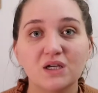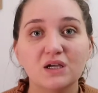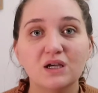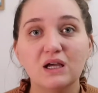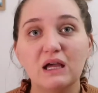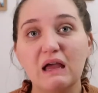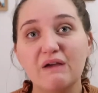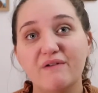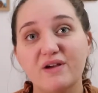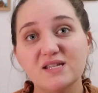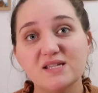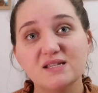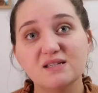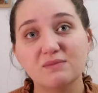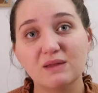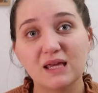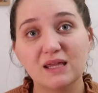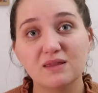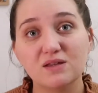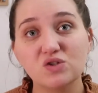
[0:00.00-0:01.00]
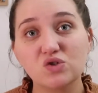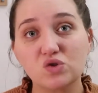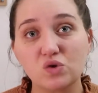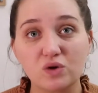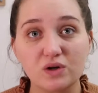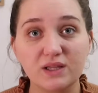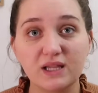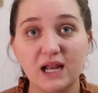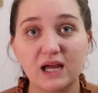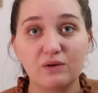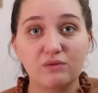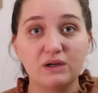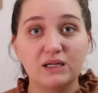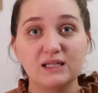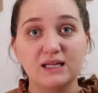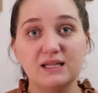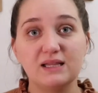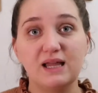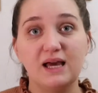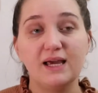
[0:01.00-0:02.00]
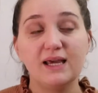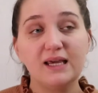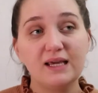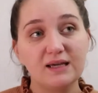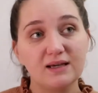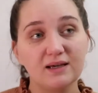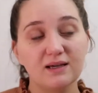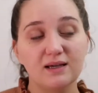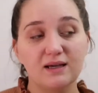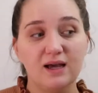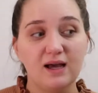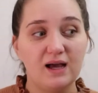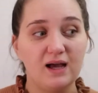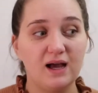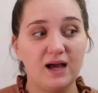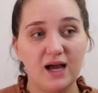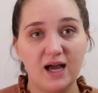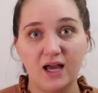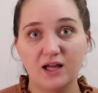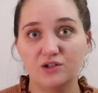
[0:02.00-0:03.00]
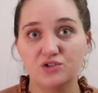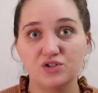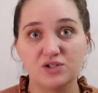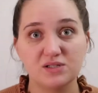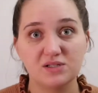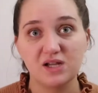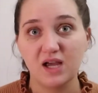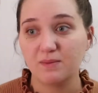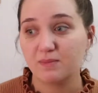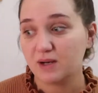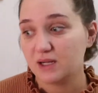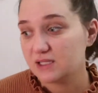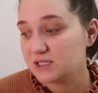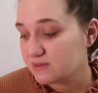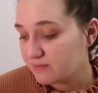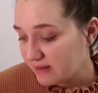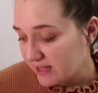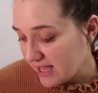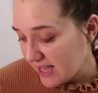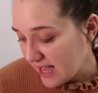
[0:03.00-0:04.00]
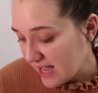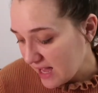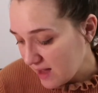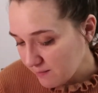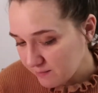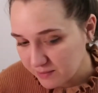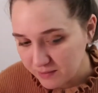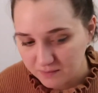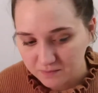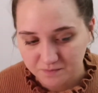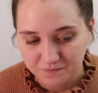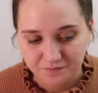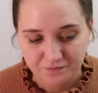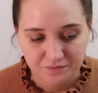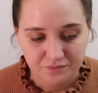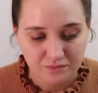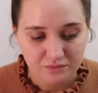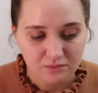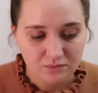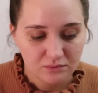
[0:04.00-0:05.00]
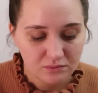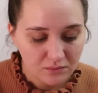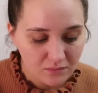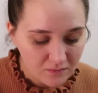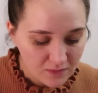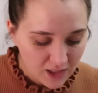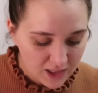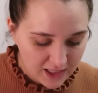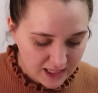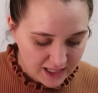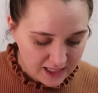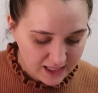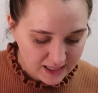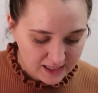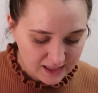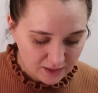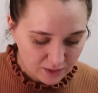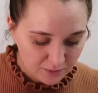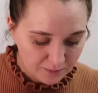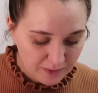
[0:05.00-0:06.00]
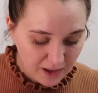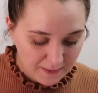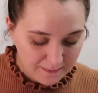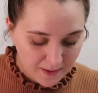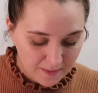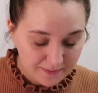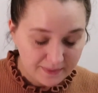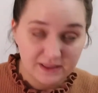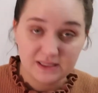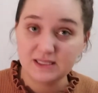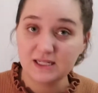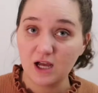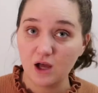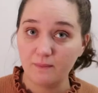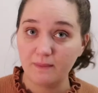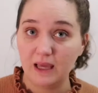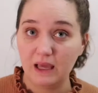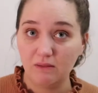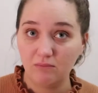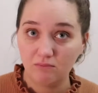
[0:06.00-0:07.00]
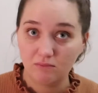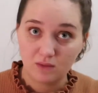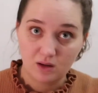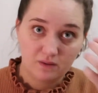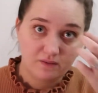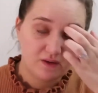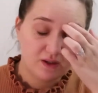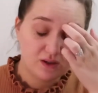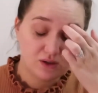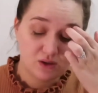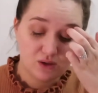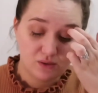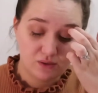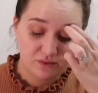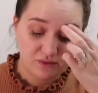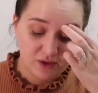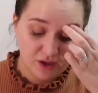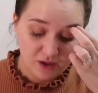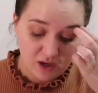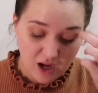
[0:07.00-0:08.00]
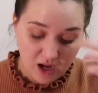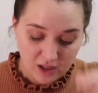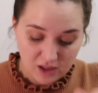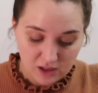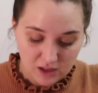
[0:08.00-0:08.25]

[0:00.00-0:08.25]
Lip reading: if I see something in the store that I really like, I'll just type it into my app and it'll pop up and tell me if it's gluten-free or not.